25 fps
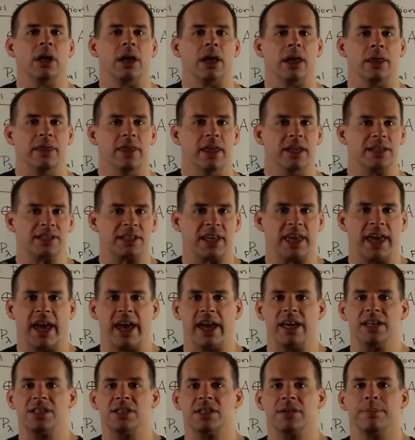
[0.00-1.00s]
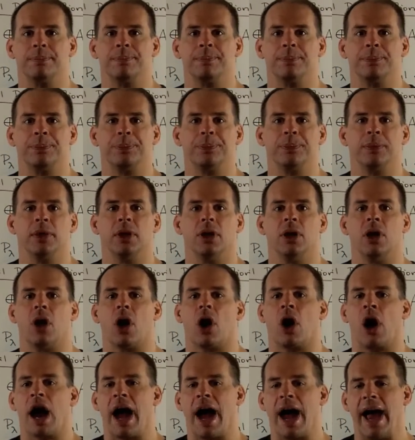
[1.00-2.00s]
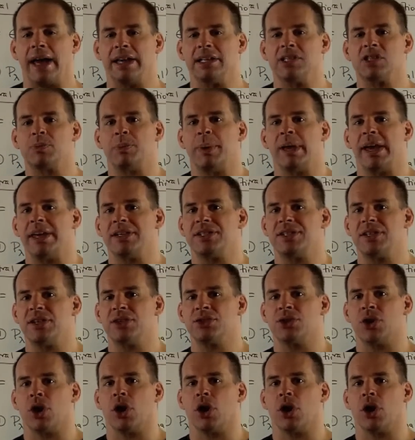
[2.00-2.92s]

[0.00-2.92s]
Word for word: In this case, our eigenspaces